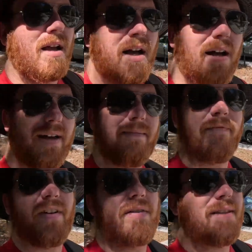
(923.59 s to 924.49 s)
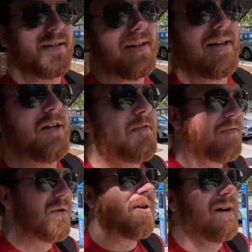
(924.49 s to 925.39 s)
I am feeling the need
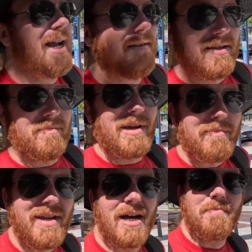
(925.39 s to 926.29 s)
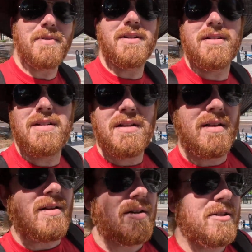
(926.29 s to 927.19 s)
for a little pick-me-up,
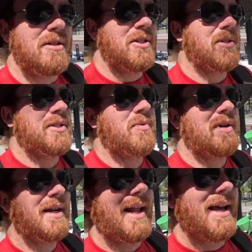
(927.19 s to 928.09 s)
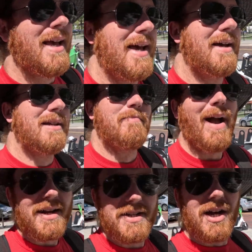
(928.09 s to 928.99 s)
so we're gonna head
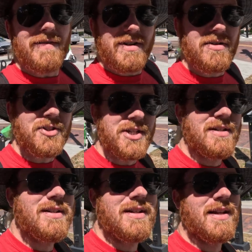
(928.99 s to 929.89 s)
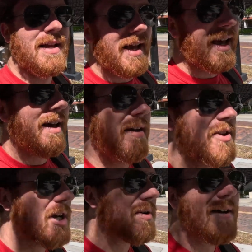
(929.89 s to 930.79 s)
back to Coffee Culture
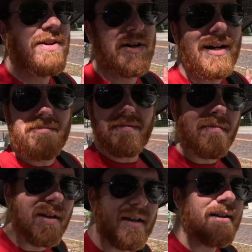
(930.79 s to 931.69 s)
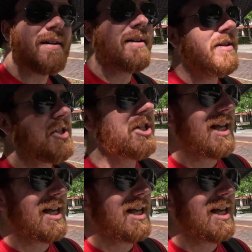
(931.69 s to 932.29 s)
and go and have a kratom. Chill